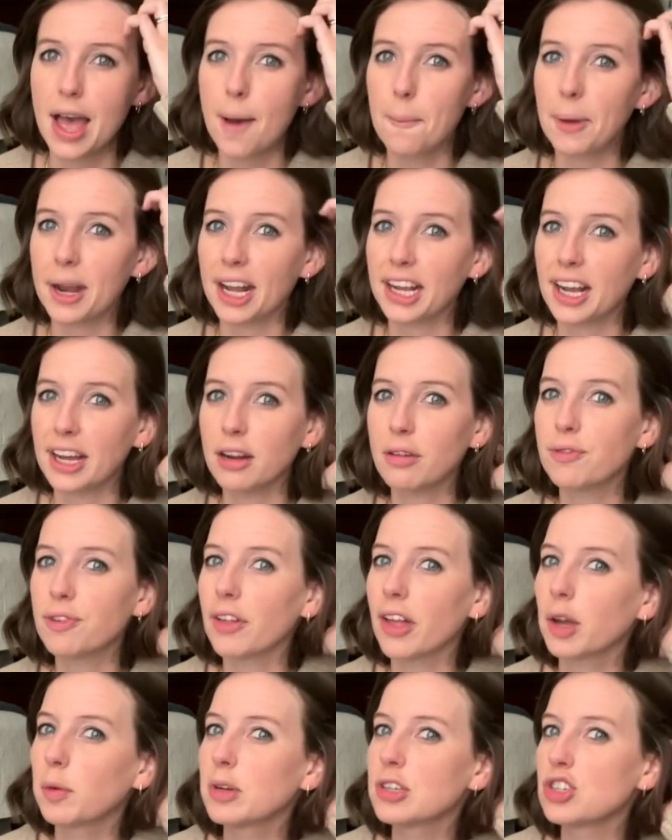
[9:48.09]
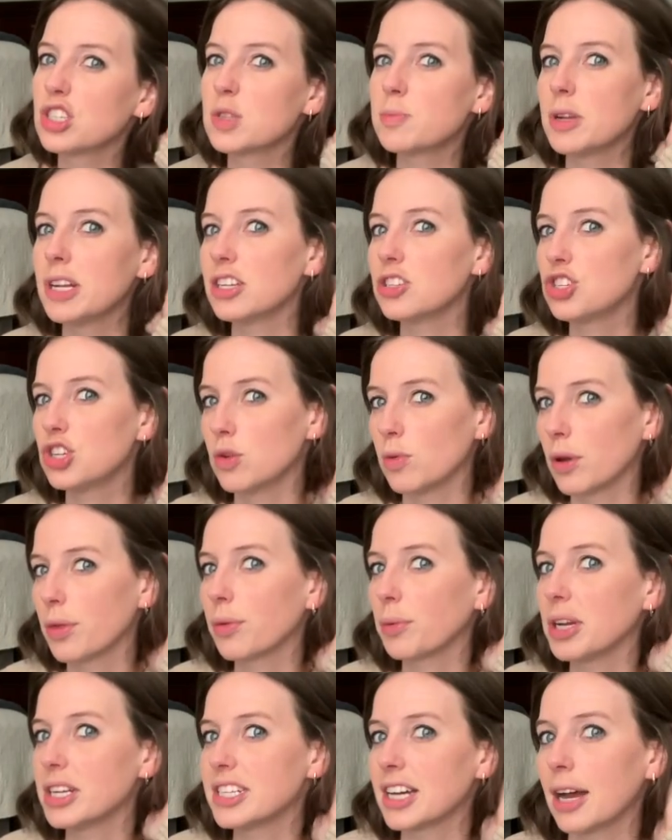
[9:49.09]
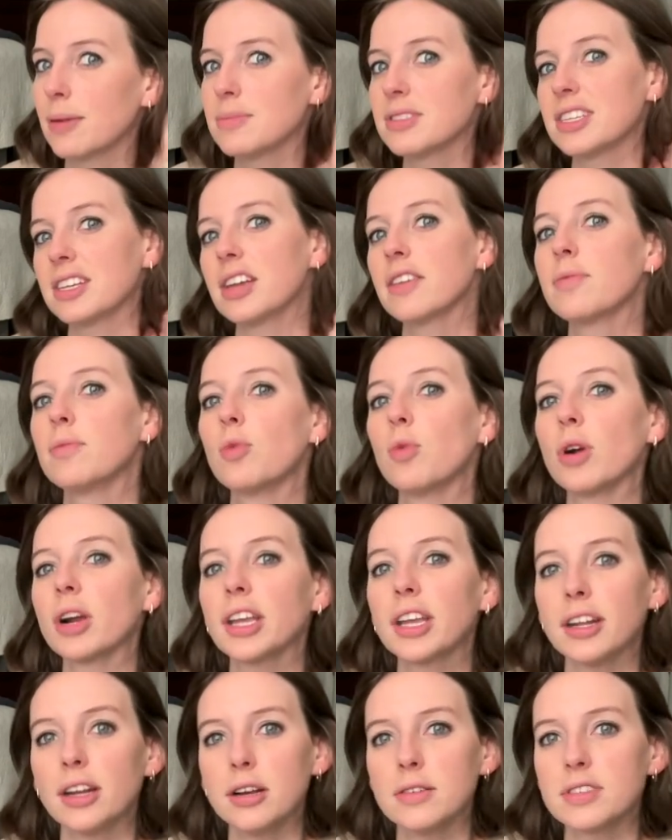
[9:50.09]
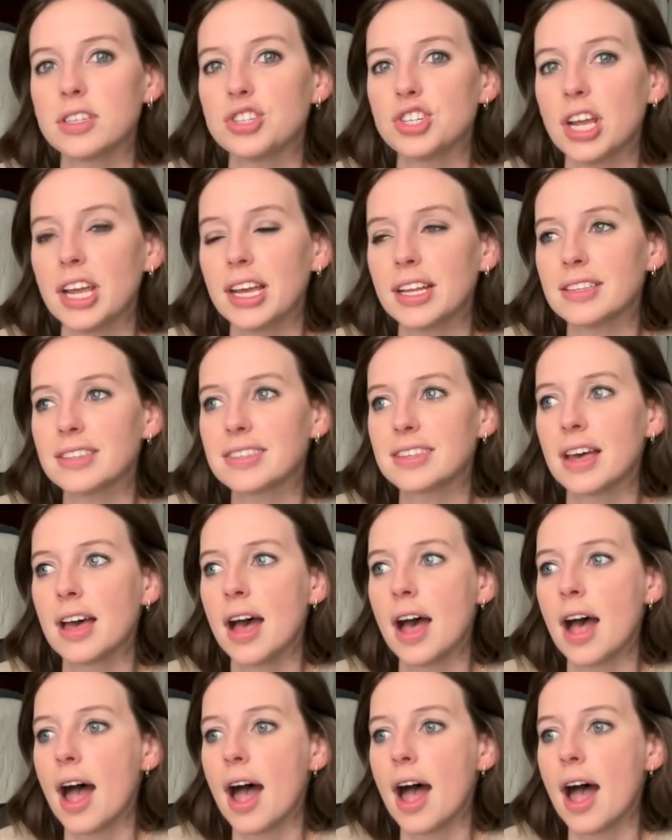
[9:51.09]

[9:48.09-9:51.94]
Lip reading: but I kind of feel like we should spin it two or three times to give more kiddos a chance.